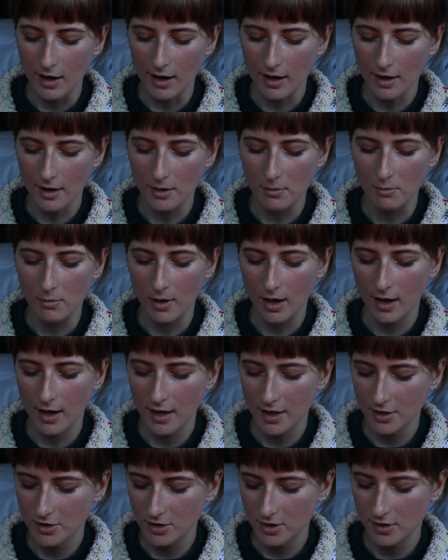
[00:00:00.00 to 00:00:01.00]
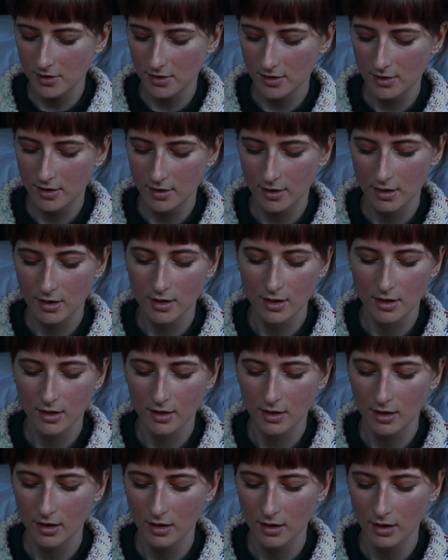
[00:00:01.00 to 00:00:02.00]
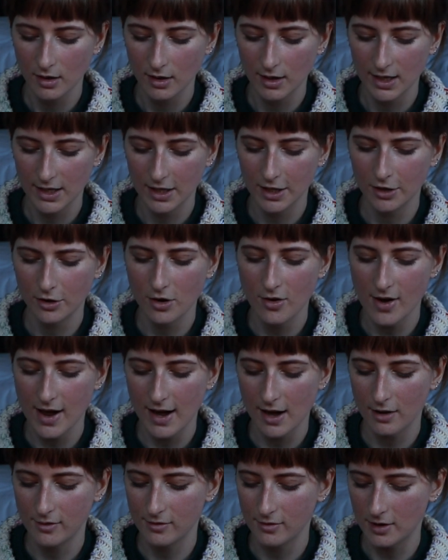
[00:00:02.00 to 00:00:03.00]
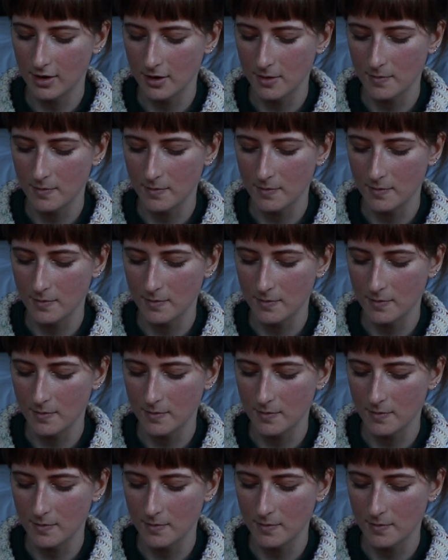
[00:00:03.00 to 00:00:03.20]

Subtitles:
And I know I have